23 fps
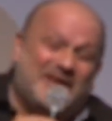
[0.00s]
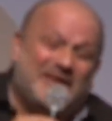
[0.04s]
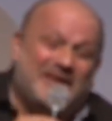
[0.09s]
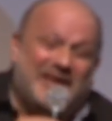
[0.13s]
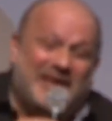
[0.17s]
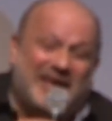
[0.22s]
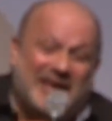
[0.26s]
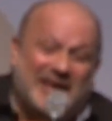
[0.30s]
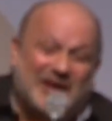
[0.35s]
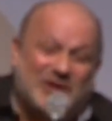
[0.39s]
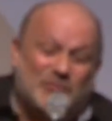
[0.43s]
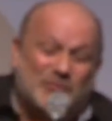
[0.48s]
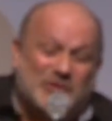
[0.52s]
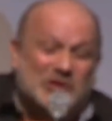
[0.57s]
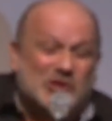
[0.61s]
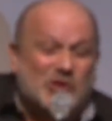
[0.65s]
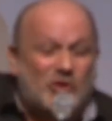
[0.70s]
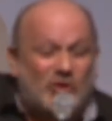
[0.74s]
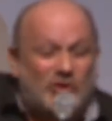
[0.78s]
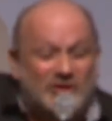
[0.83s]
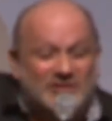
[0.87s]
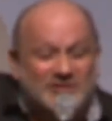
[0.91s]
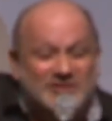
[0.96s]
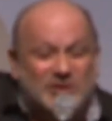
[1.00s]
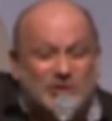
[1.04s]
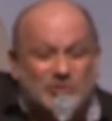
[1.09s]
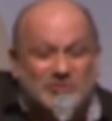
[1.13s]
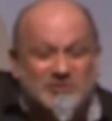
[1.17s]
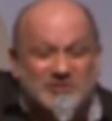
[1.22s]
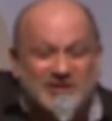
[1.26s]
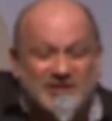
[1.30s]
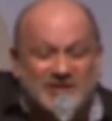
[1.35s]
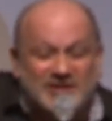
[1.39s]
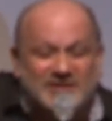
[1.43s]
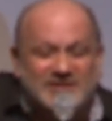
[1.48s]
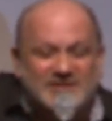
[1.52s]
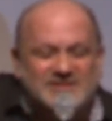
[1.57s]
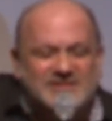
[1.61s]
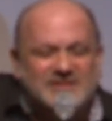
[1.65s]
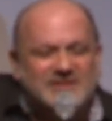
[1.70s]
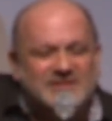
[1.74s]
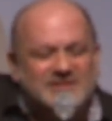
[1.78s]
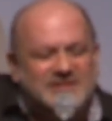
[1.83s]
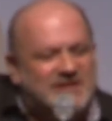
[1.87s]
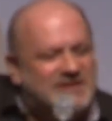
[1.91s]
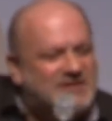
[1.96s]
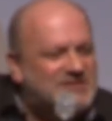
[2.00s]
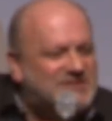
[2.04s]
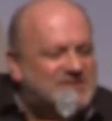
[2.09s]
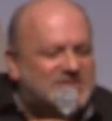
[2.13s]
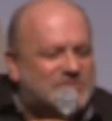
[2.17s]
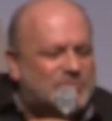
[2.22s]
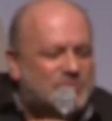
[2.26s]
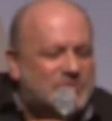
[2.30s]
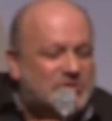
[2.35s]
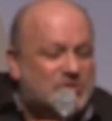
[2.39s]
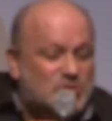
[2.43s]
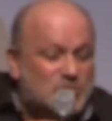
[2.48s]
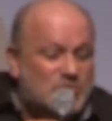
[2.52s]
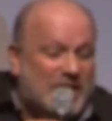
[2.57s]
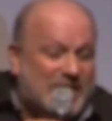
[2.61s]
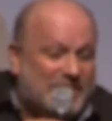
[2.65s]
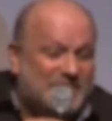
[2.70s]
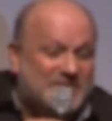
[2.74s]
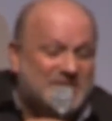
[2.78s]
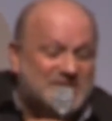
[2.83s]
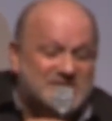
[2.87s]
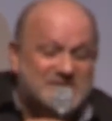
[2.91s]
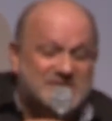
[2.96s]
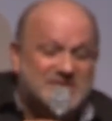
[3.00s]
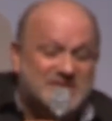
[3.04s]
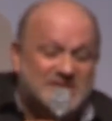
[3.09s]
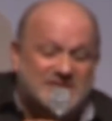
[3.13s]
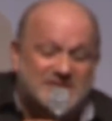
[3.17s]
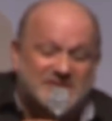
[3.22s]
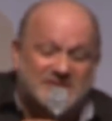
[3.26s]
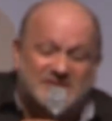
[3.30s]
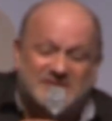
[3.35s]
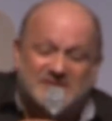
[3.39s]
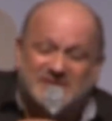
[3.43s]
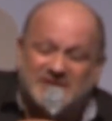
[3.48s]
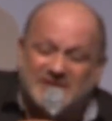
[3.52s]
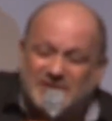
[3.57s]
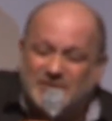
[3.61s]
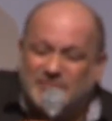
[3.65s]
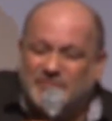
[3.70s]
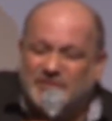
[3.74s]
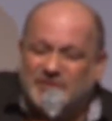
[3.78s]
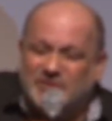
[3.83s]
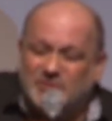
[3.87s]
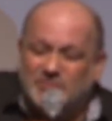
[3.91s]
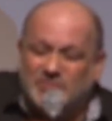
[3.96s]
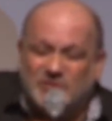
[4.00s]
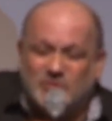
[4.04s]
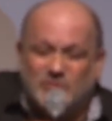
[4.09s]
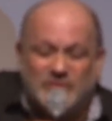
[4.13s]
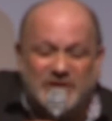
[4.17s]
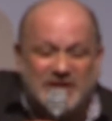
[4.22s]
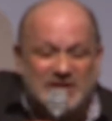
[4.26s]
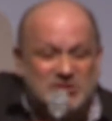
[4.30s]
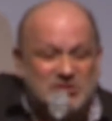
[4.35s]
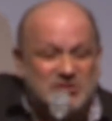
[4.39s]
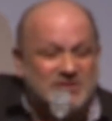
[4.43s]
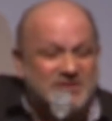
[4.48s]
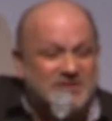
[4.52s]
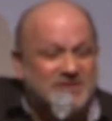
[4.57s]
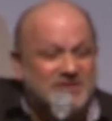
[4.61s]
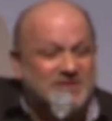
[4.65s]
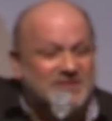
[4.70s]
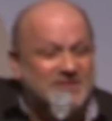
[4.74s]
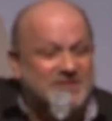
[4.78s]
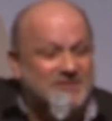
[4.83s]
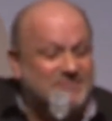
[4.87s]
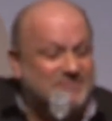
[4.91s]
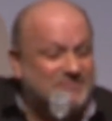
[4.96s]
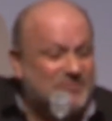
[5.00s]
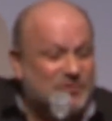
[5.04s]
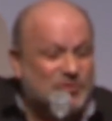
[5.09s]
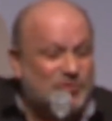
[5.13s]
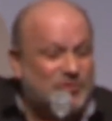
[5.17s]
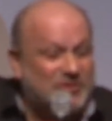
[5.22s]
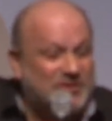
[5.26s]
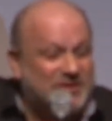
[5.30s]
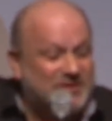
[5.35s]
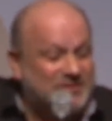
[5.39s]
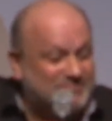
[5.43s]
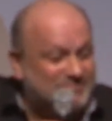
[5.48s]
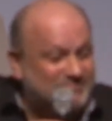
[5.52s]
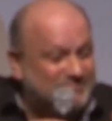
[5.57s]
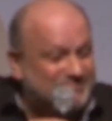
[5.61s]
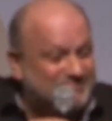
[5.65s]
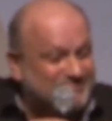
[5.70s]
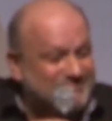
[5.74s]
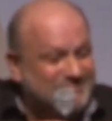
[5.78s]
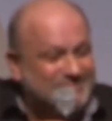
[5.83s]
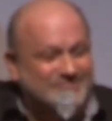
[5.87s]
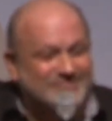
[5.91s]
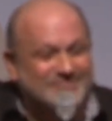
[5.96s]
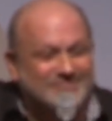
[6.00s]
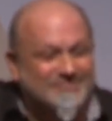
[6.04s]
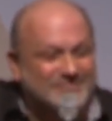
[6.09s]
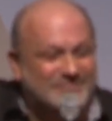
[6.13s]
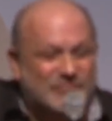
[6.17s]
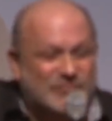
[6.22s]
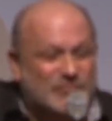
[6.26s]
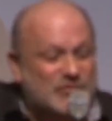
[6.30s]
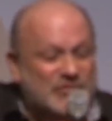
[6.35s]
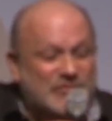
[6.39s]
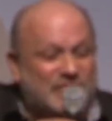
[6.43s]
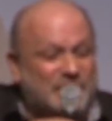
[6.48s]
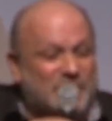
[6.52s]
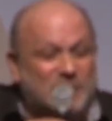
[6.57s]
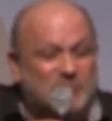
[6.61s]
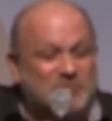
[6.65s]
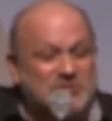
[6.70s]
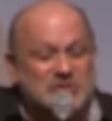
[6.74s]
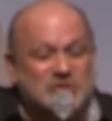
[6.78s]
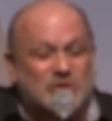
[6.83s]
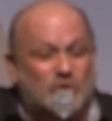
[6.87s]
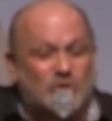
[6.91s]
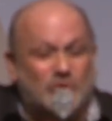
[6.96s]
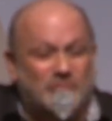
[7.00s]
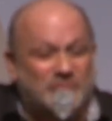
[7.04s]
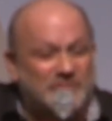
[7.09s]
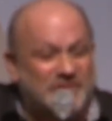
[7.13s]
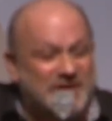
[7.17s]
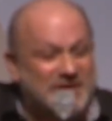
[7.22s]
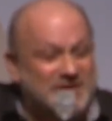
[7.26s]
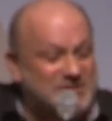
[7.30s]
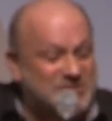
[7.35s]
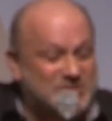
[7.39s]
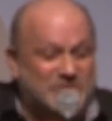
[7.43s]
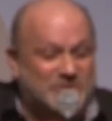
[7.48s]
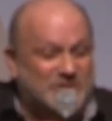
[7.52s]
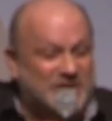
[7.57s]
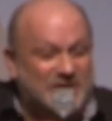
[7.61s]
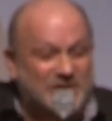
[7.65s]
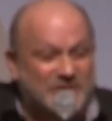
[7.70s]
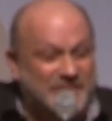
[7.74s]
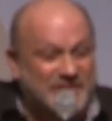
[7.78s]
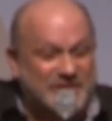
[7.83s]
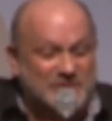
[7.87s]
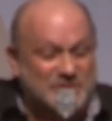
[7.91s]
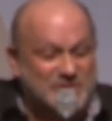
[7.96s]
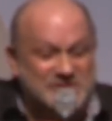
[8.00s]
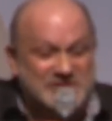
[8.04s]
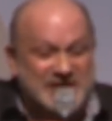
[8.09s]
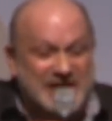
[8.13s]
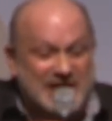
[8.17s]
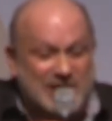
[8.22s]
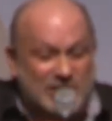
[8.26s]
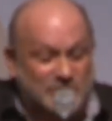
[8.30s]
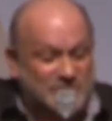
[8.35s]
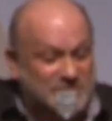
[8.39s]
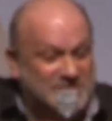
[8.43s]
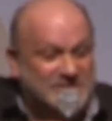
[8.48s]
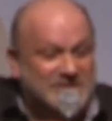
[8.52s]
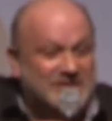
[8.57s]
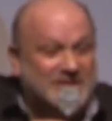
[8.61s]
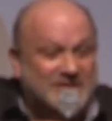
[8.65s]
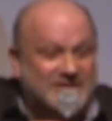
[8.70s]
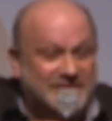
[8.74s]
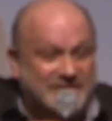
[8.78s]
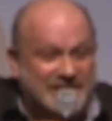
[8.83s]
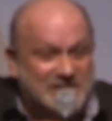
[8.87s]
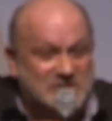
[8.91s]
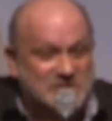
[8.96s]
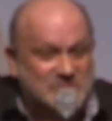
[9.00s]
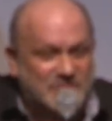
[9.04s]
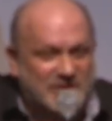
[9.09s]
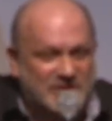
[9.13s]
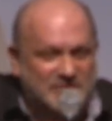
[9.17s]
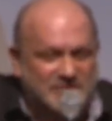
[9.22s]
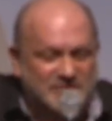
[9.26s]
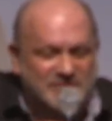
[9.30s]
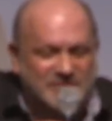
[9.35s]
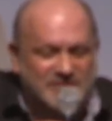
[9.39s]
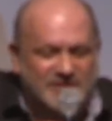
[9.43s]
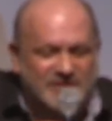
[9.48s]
And we called the hotel, and they said, yes, we do have this elevator, but we're actually going to refurbish the whole place, so the elevator is out next month.